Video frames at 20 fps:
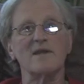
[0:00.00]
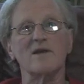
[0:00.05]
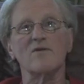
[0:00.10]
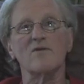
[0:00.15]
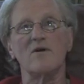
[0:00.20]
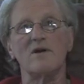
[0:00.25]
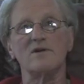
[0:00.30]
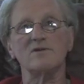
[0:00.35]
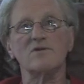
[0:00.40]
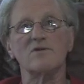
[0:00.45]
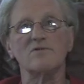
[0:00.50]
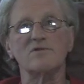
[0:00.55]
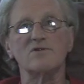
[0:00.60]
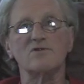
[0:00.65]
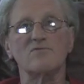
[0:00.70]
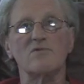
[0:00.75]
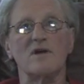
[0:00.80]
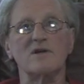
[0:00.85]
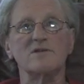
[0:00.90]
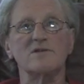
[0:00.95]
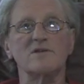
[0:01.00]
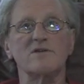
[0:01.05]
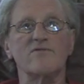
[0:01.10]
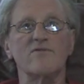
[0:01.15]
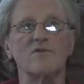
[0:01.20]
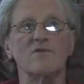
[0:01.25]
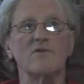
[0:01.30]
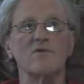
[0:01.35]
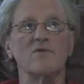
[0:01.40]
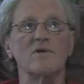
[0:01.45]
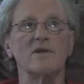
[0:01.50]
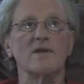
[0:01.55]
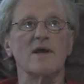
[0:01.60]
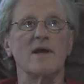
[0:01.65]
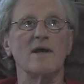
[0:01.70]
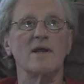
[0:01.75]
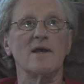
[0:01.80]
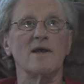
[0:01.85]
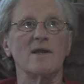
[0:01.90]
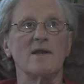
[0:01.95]
There are also instructions for doing
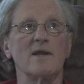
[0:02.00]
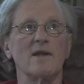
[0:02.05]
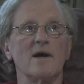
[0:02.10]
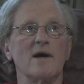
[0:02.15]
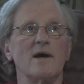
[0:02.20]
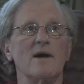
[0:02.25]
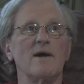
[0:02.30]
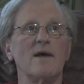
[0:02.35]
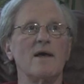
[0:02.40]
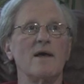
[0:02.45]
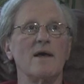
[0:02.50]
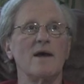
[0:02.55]
that in uh,